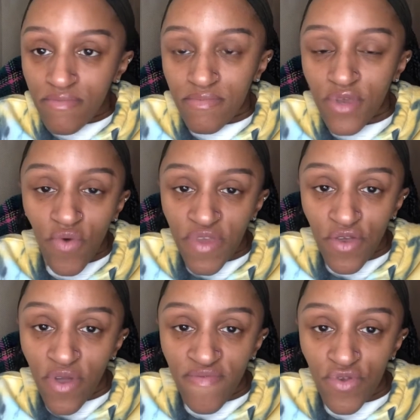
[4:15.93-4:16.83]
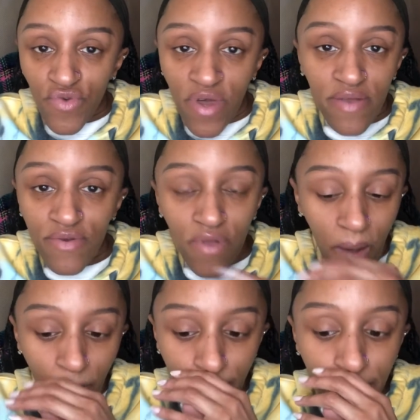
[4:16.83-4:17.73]
Don't think you have to do that. You
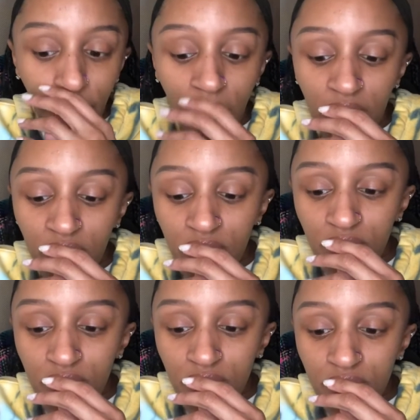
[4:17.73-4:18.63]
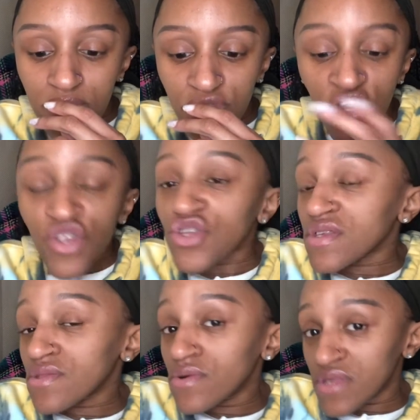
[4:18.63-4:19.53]
don't. But that's just a
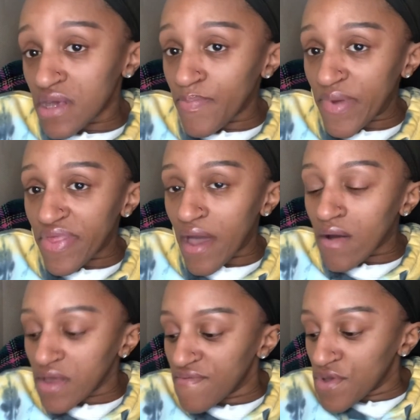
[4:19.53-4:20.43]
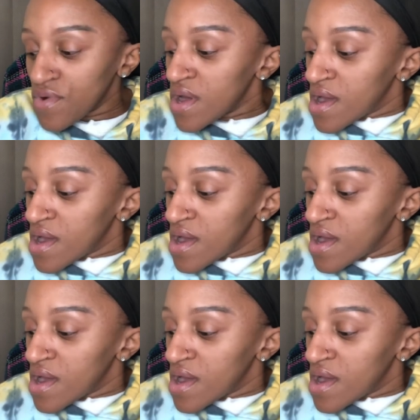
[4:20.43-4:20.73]
little tip that I'll give you.